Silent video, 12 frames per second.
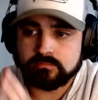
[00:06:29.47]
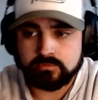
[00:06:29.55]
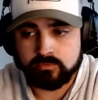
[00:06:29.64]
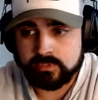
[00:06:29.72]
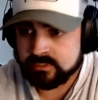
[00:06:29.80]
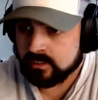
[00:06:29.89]

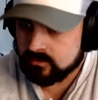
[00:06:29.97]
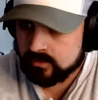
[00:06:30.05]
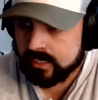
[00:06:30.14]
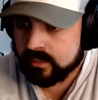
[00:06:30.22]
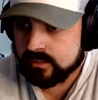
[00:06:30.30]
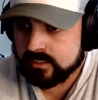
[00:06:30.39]
the reason I do
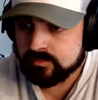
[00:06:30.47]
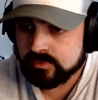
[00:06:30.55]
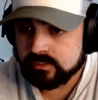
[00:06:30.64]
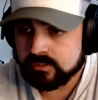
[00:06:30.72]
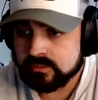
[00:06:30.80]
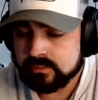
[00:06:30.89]
that is
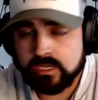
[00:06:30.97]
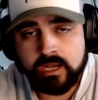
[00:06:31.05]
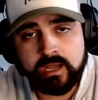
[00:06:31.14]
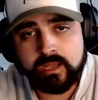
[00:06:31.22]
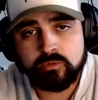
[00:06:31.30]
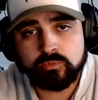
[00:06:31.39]
because
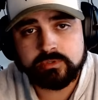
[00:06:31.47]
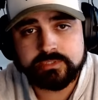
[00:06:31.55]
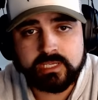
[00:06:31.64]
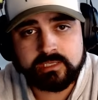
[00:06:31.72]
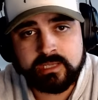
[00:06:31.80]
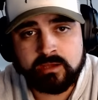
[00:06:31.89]
I will
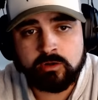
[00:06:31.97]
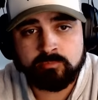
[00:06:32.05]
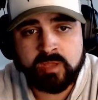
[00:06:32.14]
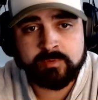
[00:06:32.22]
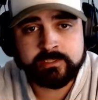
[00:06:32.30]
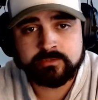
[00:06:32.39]
set down on
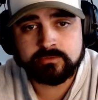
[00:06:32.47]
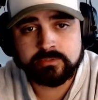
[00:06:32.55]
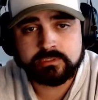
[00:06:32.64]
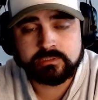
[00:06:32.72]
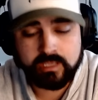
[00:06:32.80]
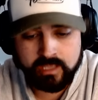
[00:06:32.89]
my
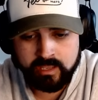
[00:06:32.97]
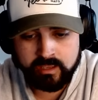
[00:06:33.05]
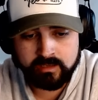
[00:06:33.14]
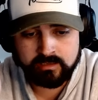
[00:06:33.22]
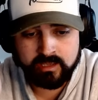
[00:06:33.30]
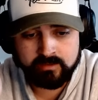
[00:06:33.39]
pencils
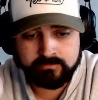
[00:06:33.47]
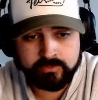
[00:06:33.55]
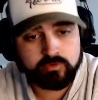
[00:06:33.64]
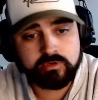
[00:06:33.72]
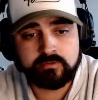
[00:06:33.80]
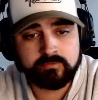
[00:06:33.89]
and have
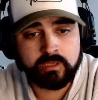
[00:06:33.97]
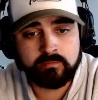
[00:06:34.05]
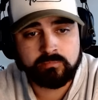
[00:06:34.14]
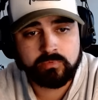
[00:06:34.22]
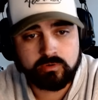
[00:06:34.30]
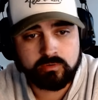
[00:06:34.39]
30 of
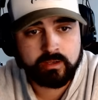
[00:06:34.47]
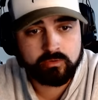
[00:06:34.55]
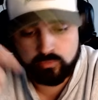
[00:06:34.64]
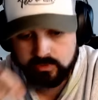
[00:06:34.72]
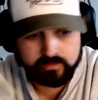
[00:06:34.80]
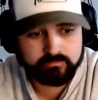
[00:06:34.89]
them
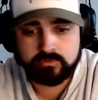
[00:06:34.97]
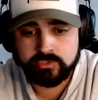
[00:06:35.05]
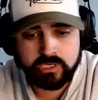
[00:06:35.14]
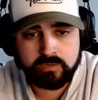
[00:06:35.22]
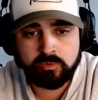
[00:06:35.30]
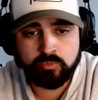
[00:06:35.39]
around whatever
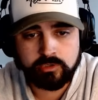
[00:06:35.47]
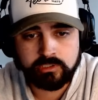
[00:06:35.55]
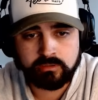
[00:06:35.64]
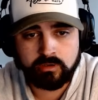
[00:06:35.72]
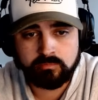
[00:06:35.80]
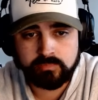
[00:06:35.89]
job I'm
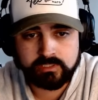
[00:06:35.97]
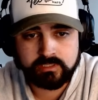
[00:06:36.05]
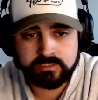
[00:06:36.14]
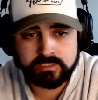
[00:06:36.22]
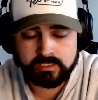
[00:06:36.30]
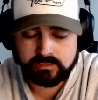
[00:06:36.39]
working on
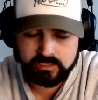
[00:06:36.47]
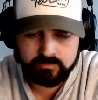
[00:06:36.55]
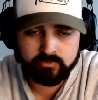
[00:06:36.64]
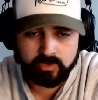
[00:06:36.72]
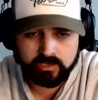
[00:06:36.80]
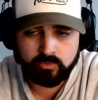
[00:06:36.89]
because I keep
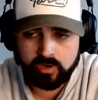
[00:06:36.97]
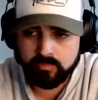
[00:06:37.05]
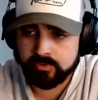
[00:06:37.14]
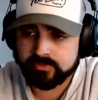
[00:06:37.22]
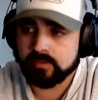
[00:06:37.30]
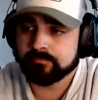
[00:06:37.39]
forgetting where I
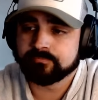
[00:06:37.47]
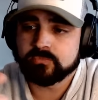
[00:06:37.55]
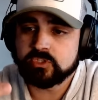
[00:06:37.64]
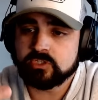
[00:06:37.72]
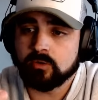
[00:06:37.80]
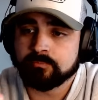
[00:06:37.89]
put them.
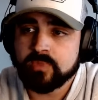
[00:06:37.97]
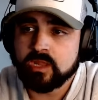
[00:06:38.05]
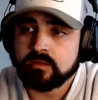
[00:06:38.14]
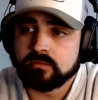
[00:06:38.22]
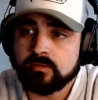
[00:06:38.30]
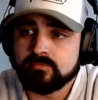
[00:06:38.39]
So
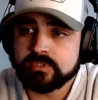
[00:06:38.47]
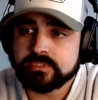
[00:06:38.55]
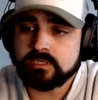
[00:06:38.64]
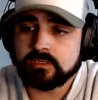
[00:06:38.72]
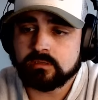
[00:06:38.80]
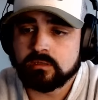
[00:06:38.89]
love this
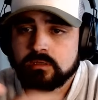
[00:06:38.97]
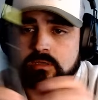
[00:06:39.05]
thing.